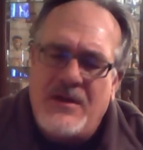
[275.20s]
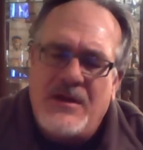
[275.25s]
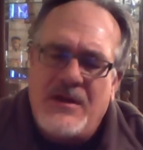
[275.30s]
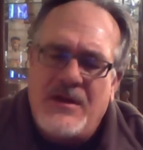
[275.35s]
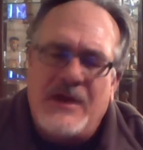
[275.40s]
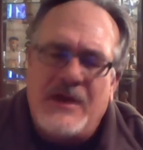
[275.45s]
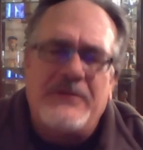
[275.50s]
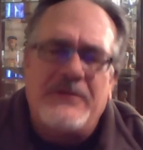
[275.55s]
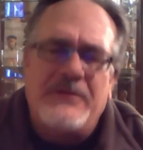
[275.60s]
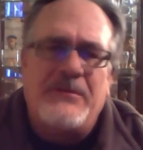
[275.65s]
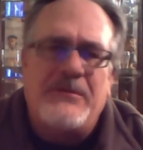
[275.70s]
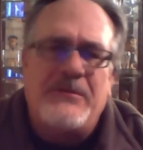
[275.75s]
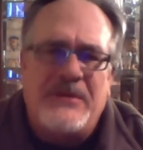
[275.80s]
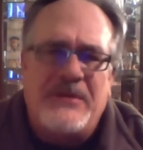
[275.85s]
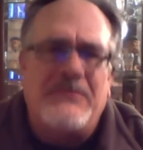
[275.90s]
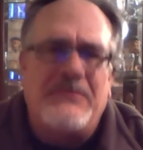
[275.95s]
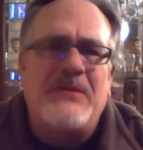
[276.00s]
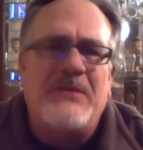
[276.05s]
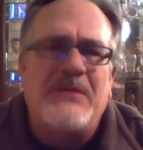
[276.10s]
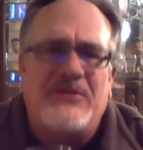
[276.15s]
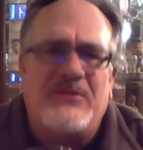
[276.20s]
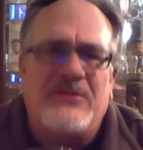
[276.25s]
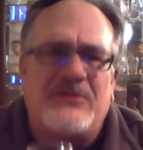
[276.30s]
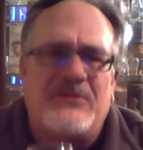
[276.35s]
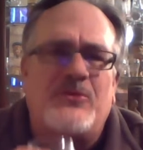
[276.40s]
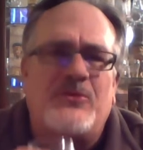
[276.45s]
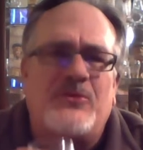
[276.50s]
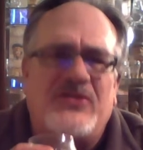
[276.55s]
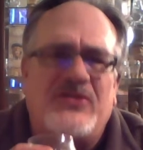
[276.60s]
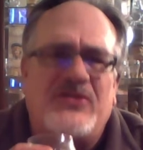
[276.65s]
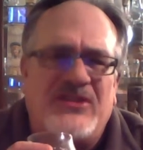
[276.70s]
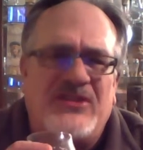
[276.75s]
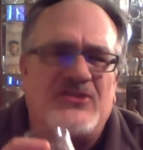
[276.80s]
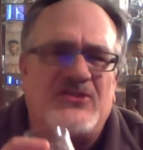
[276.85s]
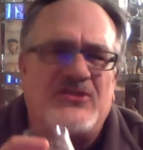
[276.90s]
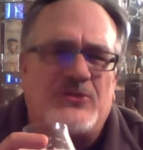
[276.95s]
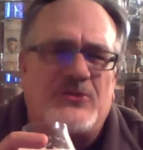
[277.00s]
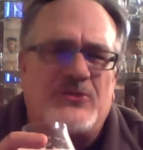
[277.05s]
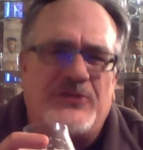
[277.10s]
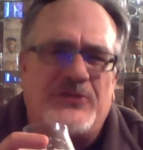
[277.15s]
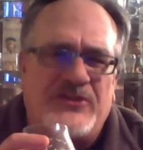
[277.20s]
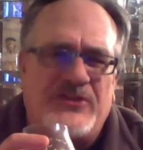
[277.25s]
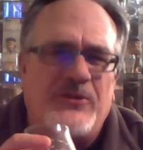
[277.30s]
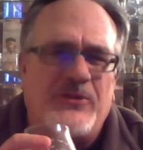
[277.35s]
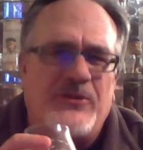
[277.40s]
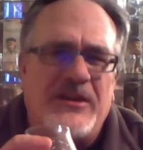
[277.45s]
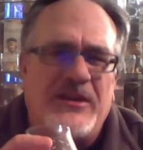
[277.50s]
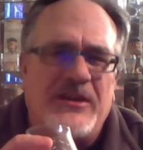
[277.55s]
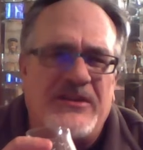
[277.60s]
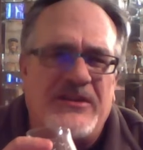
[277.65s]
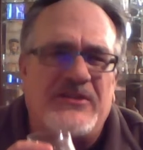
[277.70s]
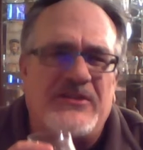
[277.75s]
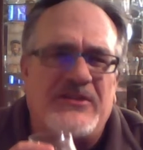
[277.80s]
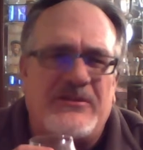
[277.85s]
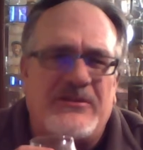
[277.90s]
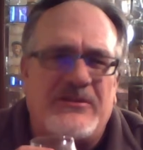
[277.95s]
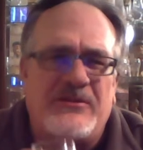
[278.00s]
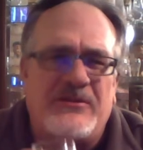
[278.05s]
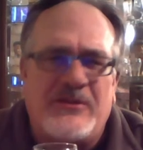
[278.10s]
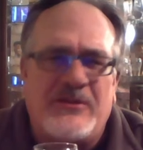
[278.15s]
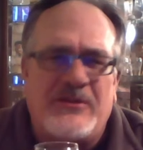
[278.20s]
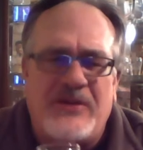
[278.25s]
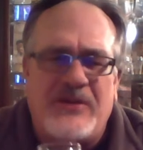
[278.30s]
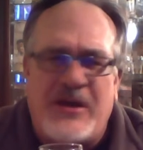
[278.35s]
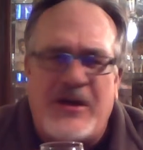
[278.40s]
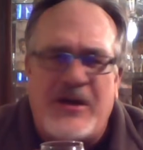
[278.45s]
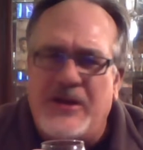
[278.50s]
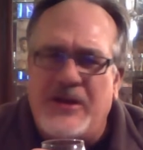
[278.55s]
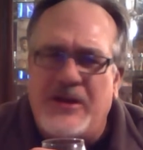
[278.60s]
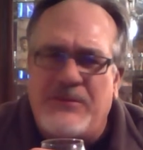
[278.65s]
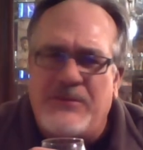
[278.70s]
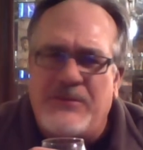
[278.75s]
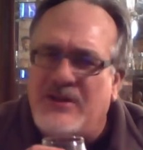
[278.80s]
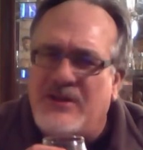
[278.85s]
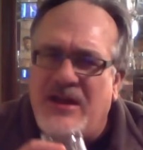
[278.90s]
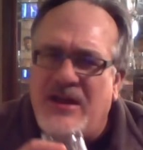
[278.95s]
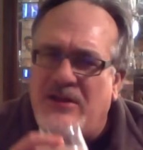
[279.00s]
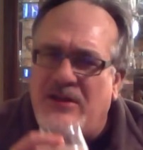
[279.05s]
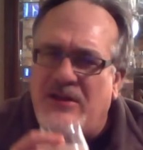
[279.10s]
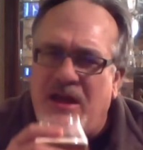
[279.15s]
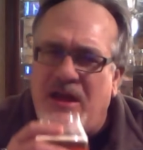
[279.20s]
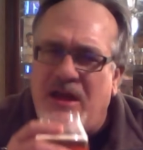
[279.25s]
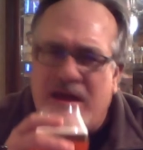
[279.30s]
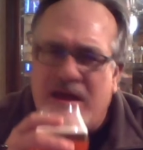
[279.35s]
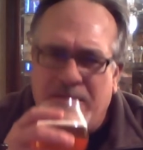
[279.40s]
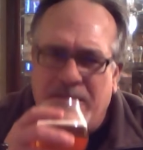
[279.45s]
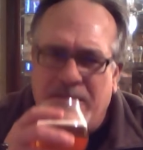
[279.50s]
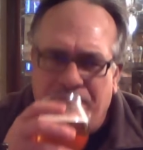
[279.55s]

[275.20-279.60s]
Maybe some residual sweetness of the honey, but not a lot.